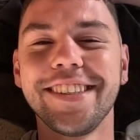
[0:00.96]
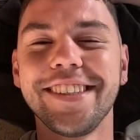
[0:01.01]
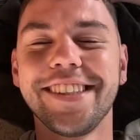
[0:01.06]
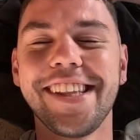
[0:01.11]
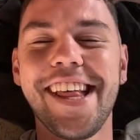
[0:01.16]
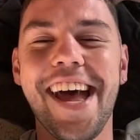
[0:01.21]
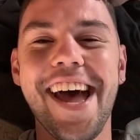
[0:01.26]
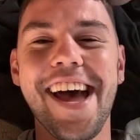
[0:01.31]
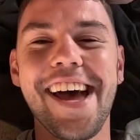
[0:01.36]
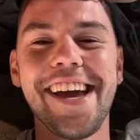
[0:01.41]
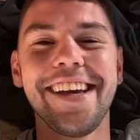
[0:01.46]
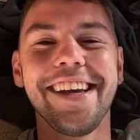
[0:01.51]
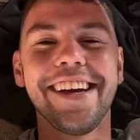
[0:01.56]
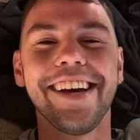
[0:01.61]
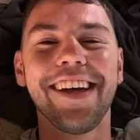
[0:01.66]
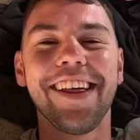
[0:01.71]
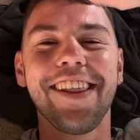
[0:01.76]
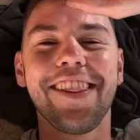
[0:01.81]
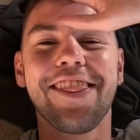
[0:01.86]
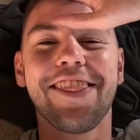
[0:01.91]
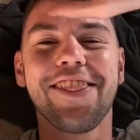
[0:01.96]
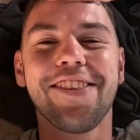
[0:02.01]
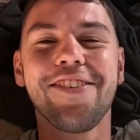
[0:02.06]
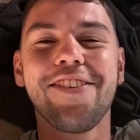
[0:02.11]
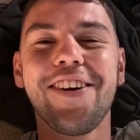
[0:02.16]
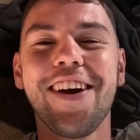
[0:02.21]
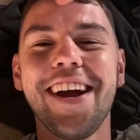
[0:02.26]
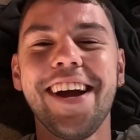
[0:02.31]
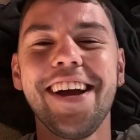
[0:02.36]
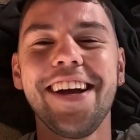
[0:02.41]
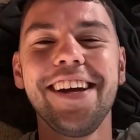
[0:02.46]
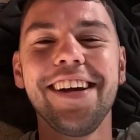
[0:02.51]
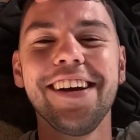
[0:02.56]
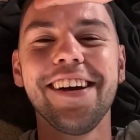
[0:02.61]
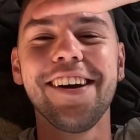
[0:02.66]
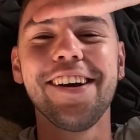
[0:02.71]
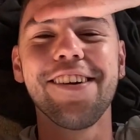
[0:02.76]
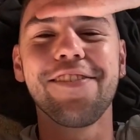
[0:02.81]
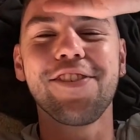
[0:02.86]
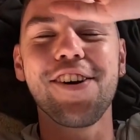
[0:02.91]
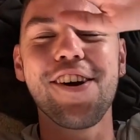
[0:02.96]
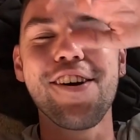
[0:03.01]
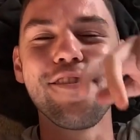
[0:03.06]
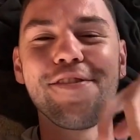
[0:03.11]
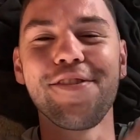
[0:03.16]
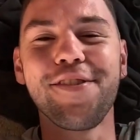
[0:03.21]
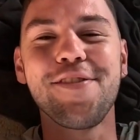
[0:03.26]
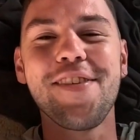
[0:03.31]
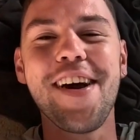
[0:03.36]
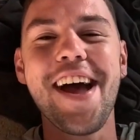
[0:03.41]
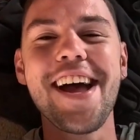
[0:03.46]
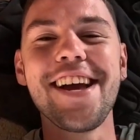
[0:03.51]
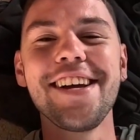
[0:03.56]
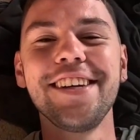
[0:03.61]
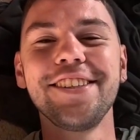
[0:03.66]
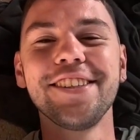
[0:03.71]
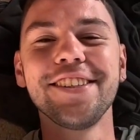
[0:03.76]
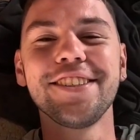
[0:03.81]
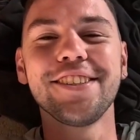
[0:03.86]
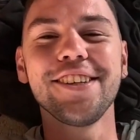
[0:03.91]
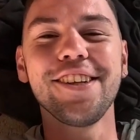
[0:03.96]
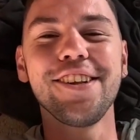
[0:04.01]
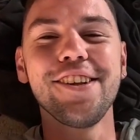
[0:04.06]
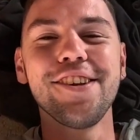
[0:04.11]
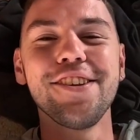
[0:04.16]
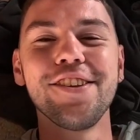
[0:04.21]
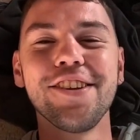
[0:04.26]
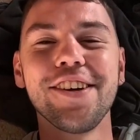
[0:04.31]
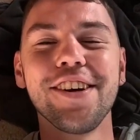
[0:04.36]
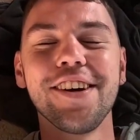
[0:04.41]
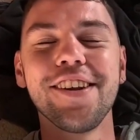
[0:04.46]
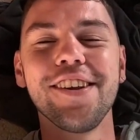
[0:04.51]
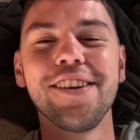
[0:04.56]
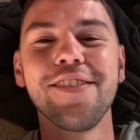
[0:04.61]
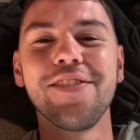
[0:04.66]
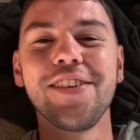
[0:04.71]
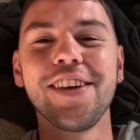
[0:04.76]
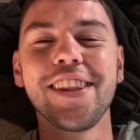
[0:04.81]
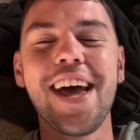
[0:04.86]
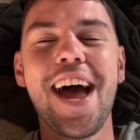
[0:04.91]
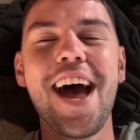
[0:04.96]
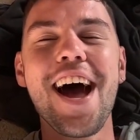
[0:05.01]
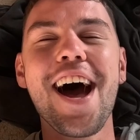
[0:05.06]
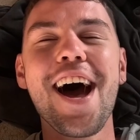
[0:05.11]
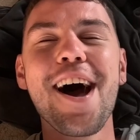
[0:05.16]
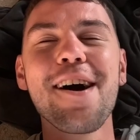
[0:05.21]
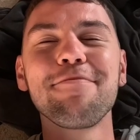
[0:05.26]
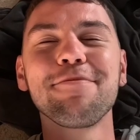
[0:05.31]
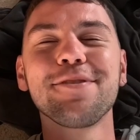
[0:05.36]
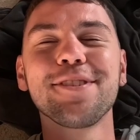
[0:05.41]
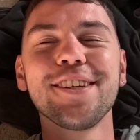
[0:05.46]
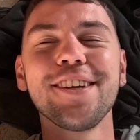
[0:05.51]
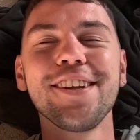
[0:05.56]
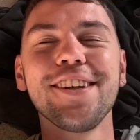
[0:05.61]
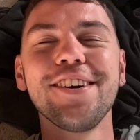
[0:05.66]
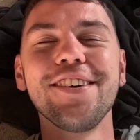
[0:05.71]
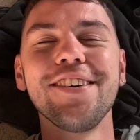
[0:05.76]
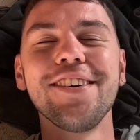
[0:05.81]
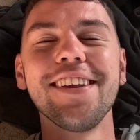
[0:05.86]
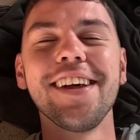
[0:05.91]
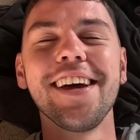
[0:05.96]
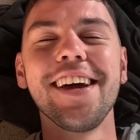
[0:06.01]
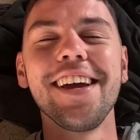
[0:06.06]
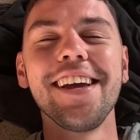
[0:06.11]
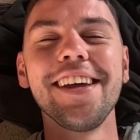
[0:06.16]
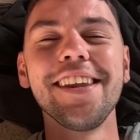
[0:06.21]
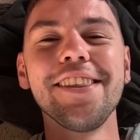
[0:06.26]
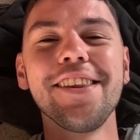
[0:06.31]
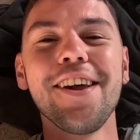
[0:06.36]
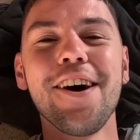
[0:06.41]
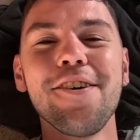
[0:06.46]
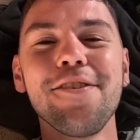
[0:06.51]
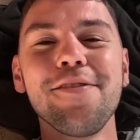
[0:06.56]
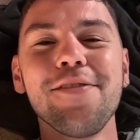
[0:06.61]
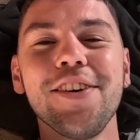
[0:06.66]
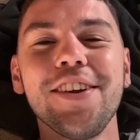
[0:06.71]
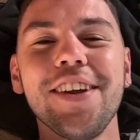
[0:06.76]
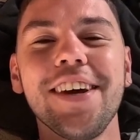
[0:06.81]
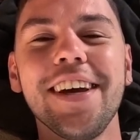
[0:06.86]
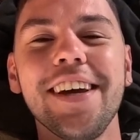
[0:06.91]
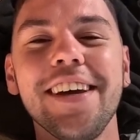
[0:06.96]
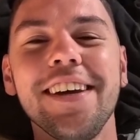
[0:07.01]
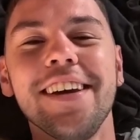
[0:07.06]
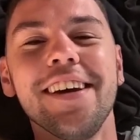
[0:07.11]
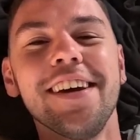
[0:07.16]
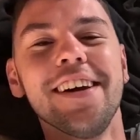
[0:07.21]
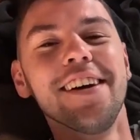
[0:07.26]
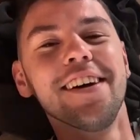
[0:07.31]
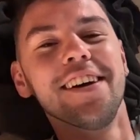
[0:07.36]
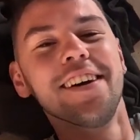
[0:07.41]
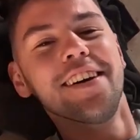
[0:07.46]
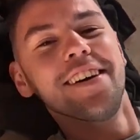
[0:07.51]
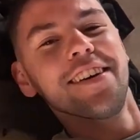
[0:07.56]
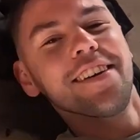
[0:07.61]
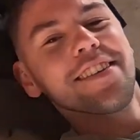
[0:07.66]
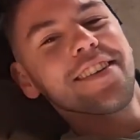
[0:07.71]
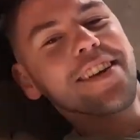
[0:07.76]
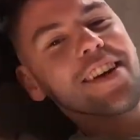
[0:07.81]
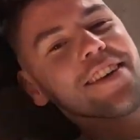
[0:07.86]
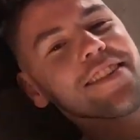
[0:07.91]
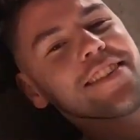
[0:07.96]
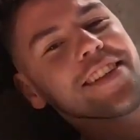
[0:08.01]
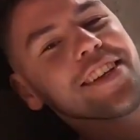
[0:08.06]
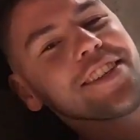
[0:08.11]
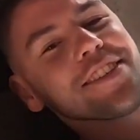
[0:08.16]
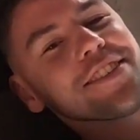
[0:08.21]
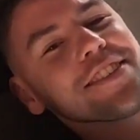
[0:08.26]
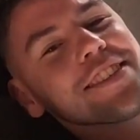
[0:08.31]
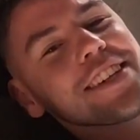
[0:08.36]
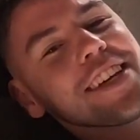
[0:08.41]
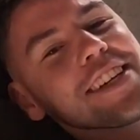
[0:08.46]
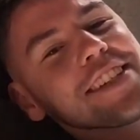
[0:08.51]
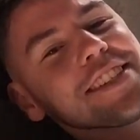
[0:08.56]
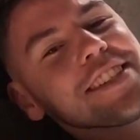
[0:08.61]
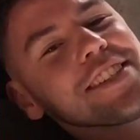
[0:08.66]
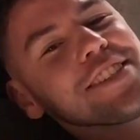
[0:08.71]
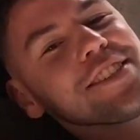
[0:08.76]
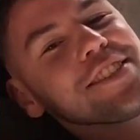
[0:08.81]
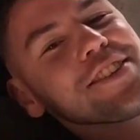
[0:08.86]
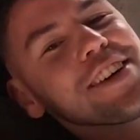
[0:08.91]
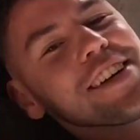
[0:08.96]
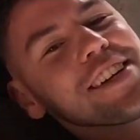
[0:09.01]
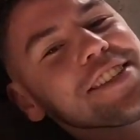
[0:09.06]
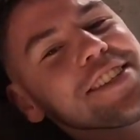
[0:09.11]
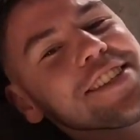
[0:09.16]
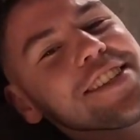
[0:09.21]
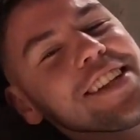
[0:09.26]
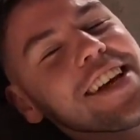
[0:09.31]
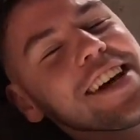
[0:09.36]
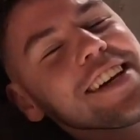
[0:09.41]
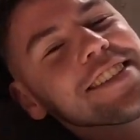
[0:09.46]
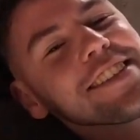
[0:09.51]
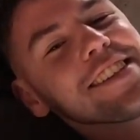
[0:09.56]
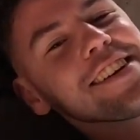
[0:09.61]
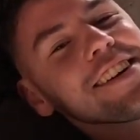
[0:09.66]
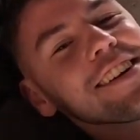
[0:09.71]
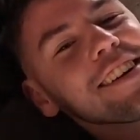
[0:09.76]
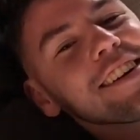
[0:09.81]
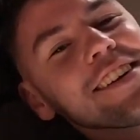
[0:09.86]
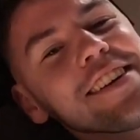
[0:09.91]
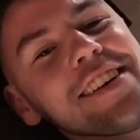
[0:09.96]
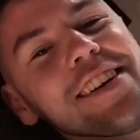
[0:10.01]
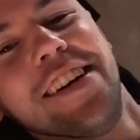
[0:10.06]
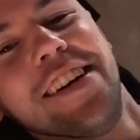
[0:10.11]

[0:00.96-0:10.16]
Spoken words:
to day 3 of going from Asia to London with absolutely no money. So this was our situation last night